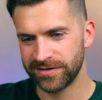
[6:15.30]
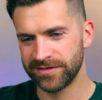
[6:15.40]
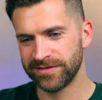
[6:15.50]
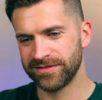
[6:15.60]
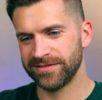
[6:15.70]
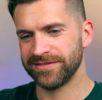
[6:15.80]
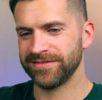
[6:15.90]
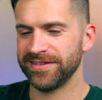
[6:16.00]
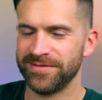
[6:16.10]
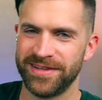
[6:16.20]
I
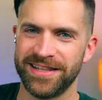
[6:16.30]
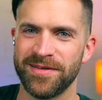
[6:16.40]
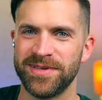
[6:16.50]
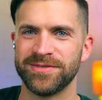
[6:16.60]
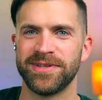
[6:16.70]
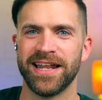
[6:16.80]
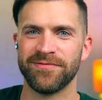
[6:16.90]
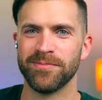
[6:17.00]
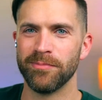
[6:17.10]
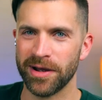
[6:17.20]
think that means we'd have
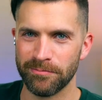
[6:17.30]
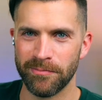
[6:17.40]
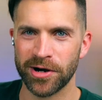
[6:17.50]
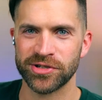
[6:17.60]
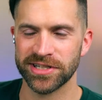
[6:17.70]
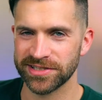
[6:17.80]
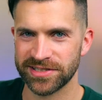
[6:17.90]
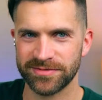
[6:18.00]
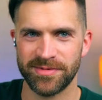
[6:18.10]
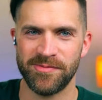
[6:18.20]

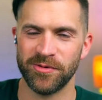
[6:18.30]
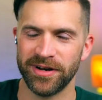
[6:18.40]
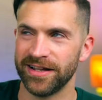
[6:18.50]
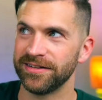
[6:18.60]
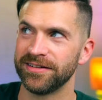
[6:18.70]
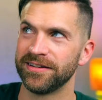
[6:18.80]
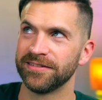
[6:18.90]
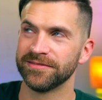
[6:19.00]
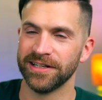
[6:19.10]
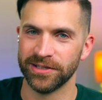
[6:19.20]
Martians. Maybe we're not.
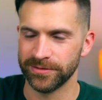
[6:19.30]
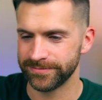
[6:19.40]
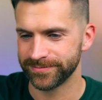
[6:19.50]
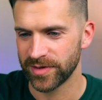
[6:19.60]
I don't know.